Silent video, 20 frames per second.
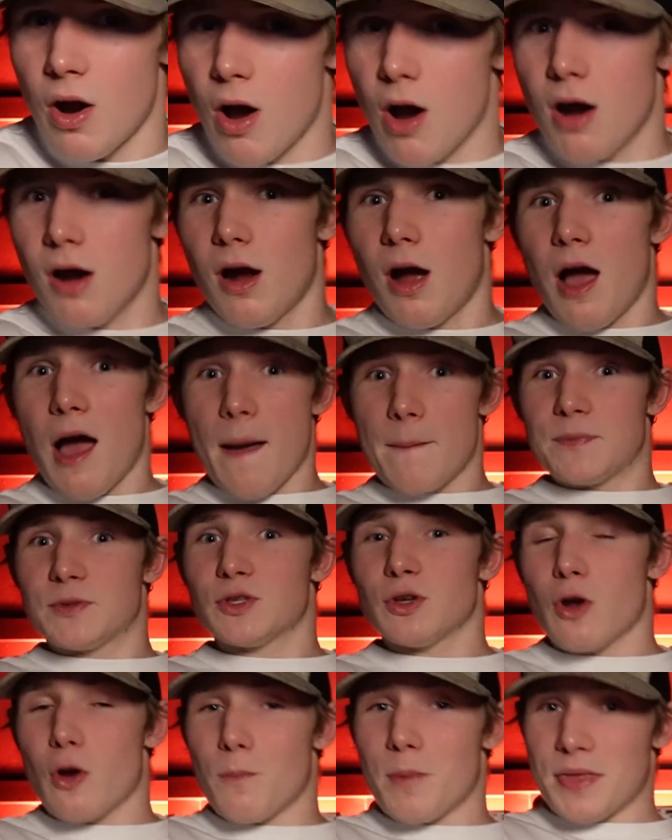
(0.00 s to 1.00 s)
are
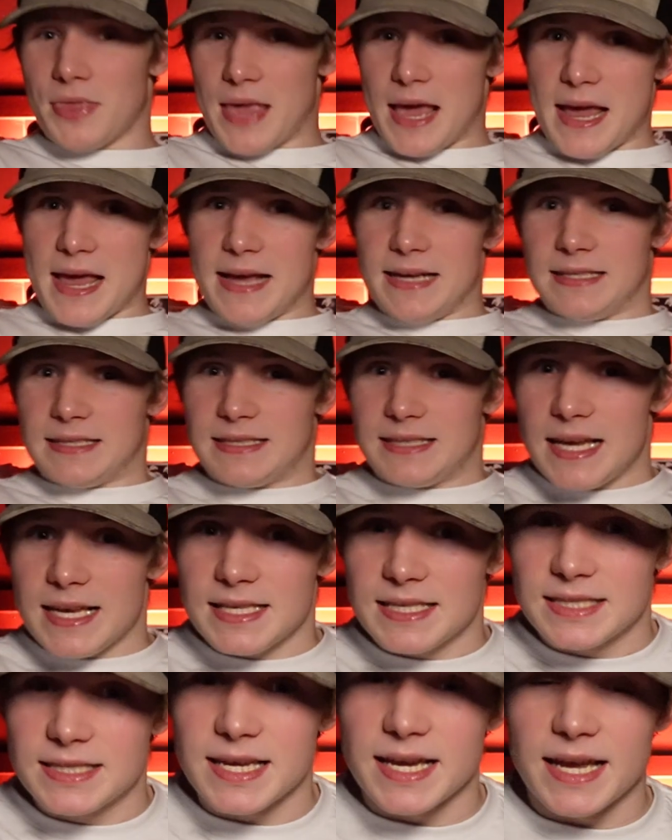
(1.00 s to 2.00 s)
optional, but they
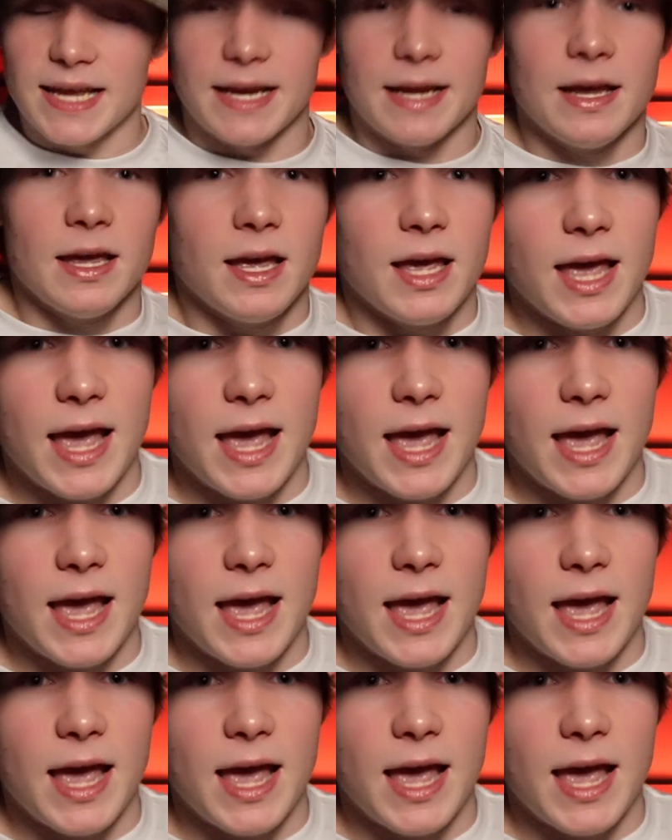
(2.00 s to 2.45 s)
existed.